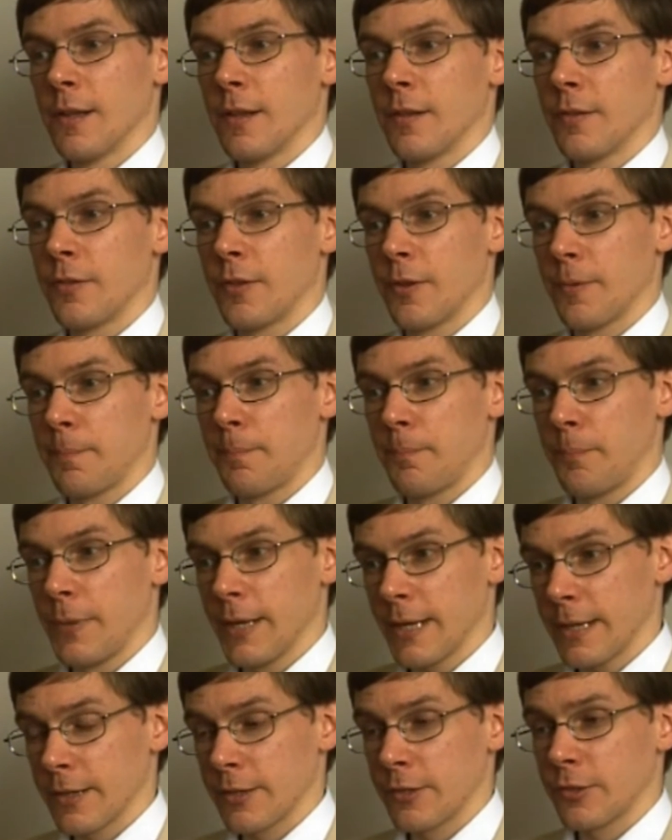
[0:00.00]
The
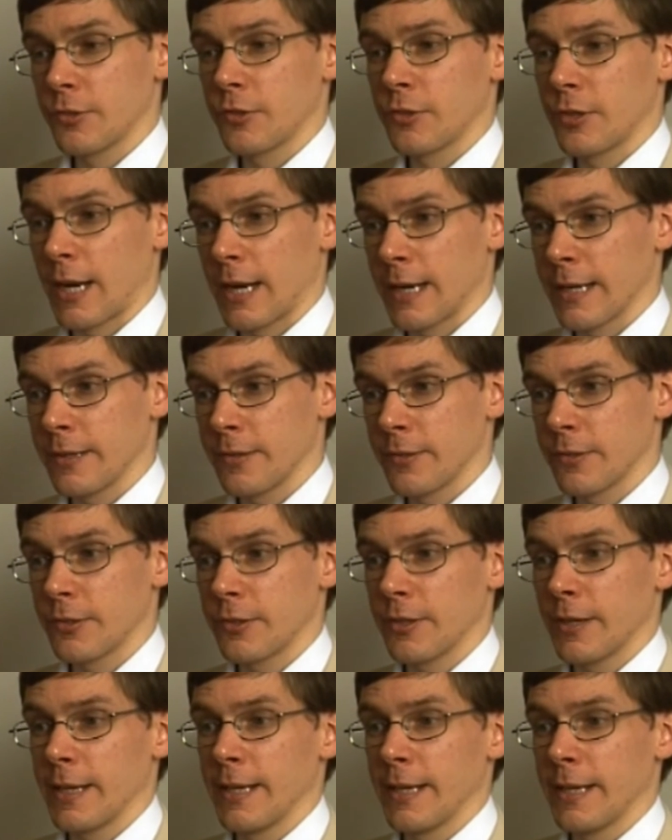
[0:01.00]
biggest
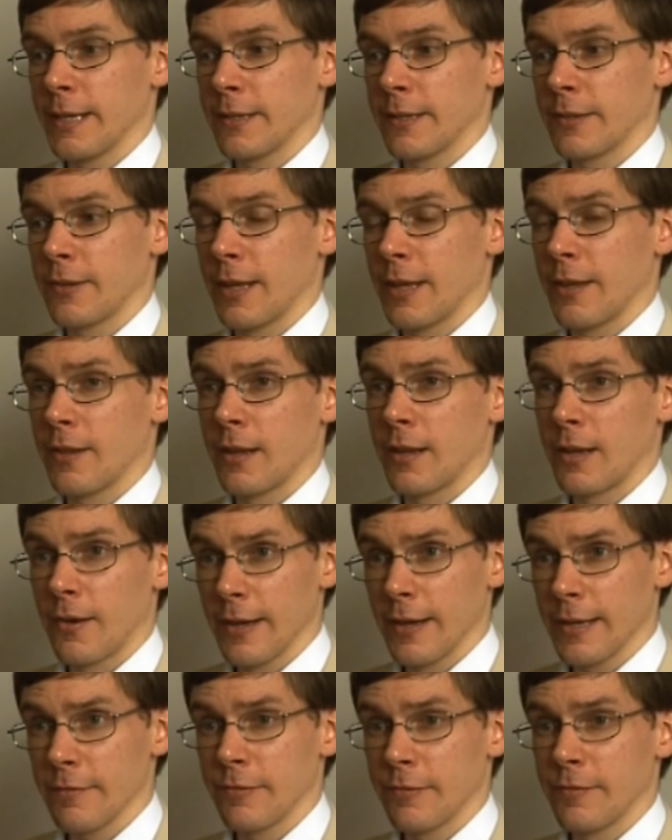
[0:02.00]
challenge is that the
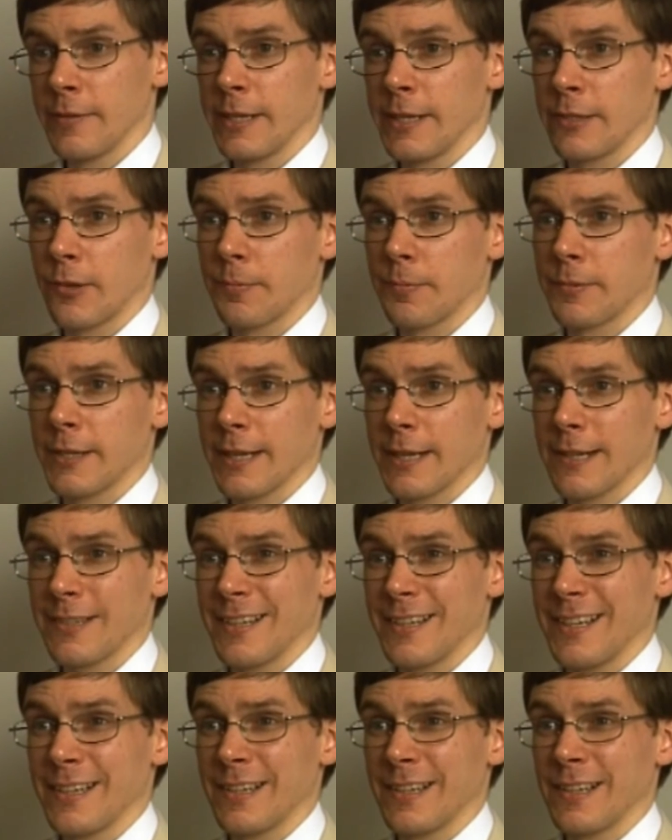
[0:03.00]
light from these objects
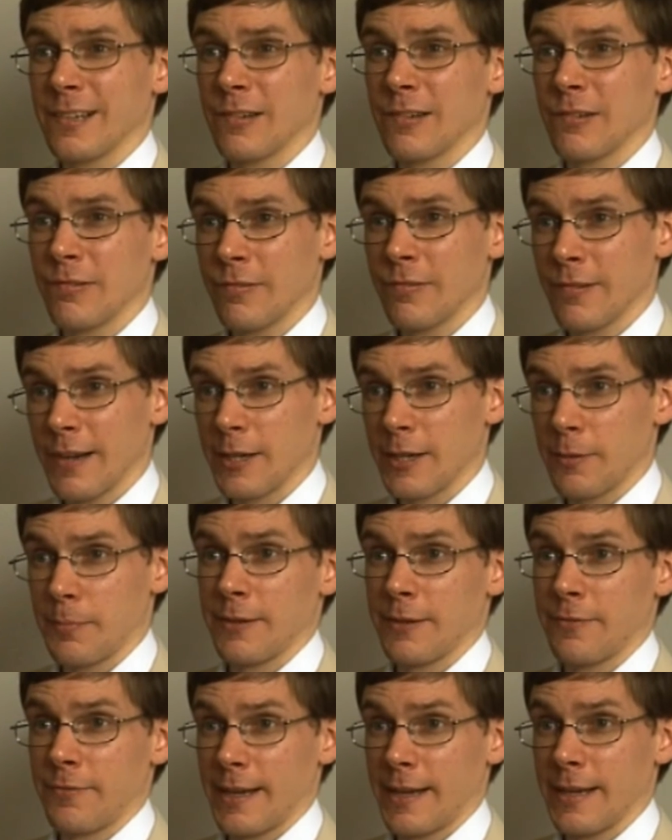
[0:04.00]
is
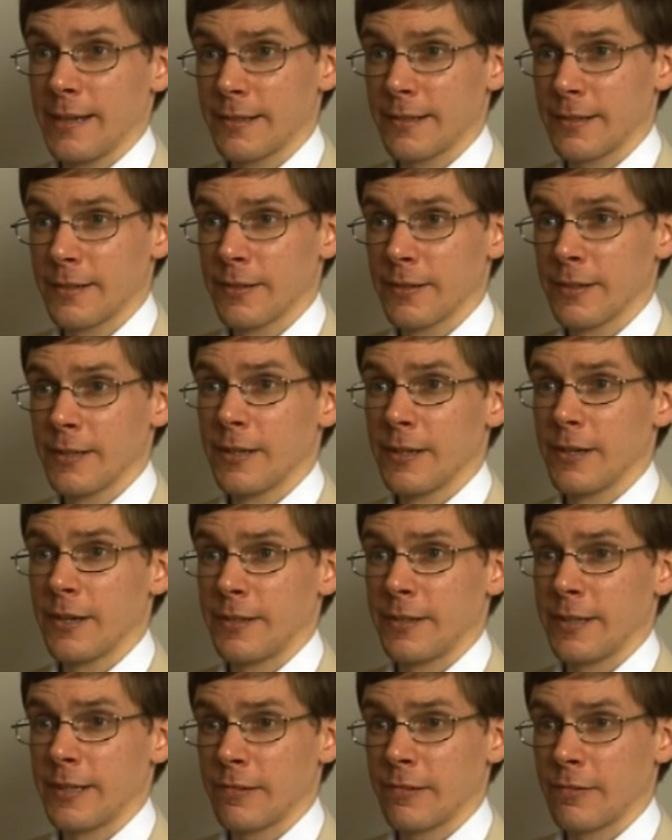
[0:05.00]
incredibly faint
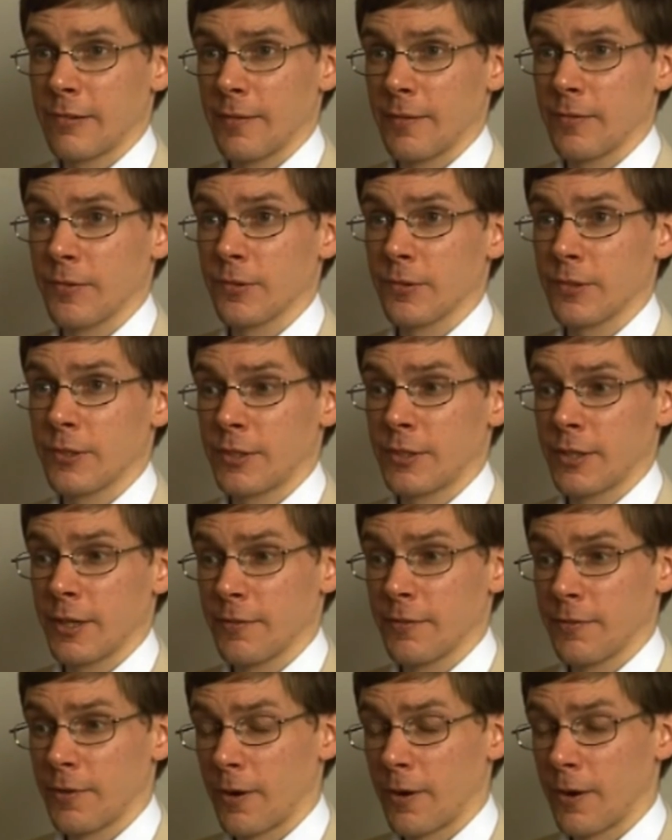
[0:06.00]
because it's travelled so
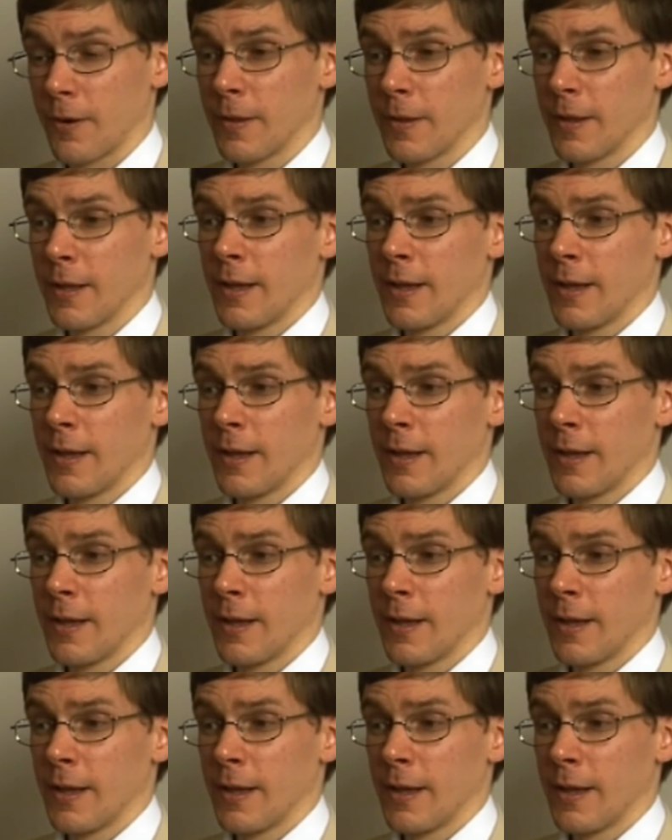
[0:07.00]
far.